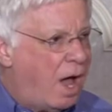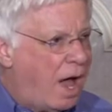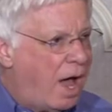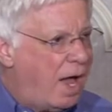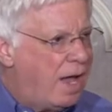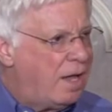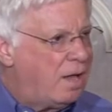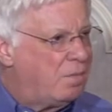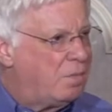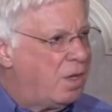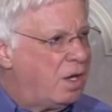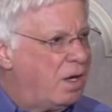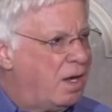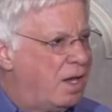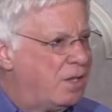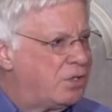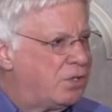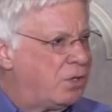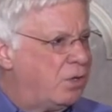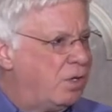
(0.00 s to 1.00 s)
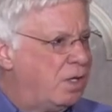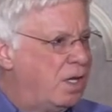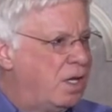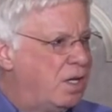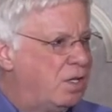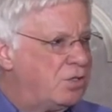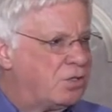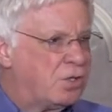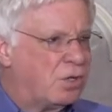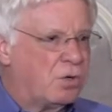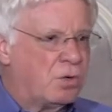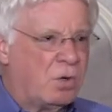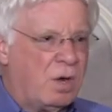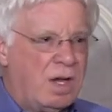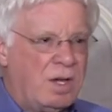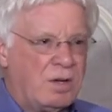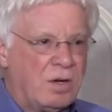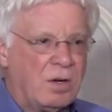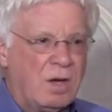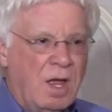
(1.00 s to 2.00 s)
I am the lesser and he is the
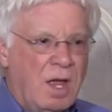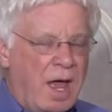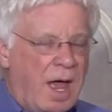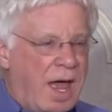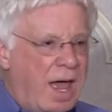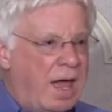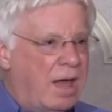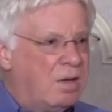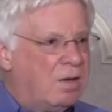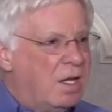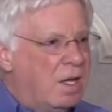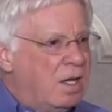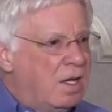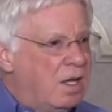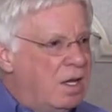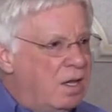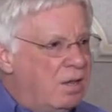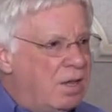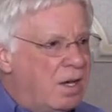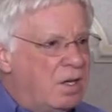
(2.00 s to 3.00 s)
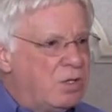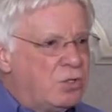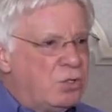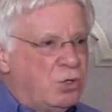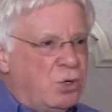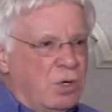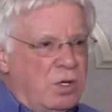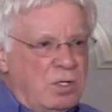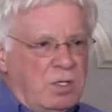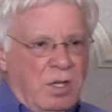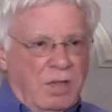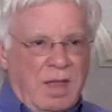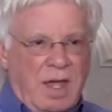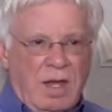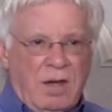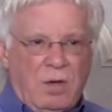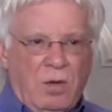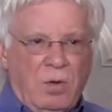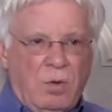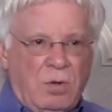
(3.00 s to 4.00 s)
greater, and he that is joined to
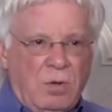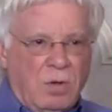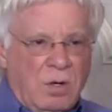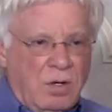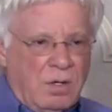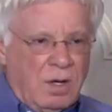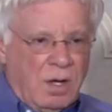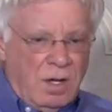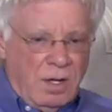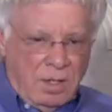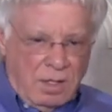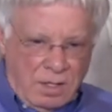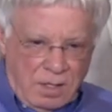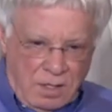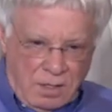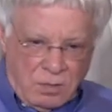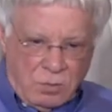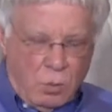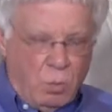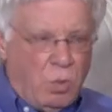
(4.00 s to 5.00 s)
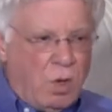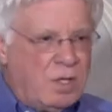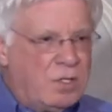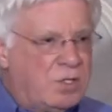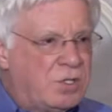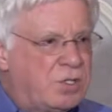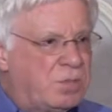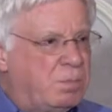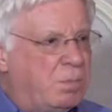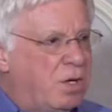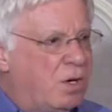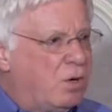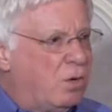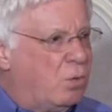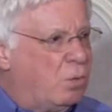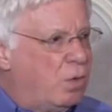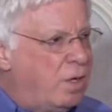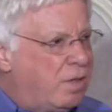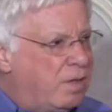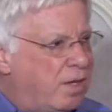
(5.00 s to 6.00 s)
that Lord is one spirit
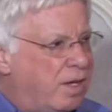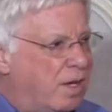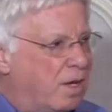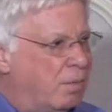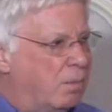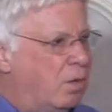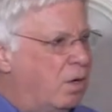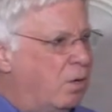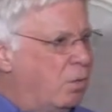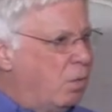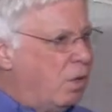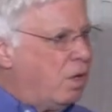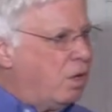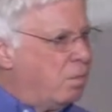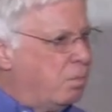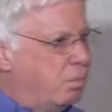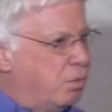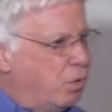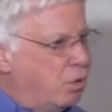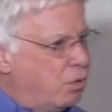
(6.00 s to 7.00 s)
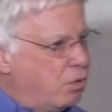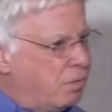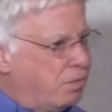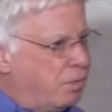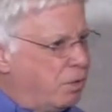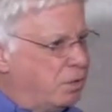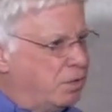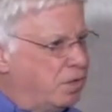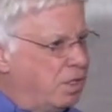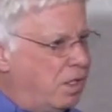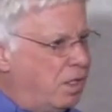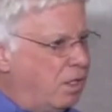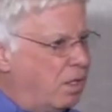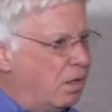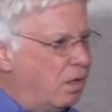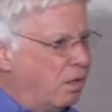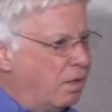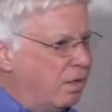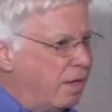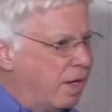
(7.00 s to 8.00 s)
with him. What a beautiful
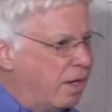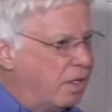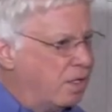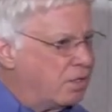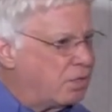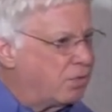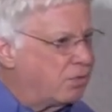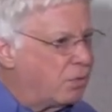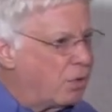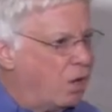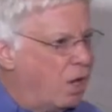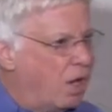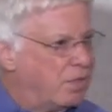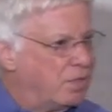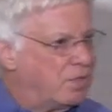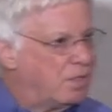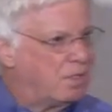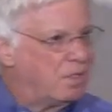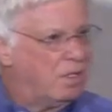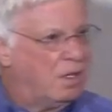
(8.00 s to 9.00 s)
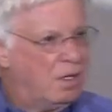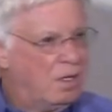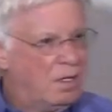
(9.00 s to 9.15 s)
deal that is for us.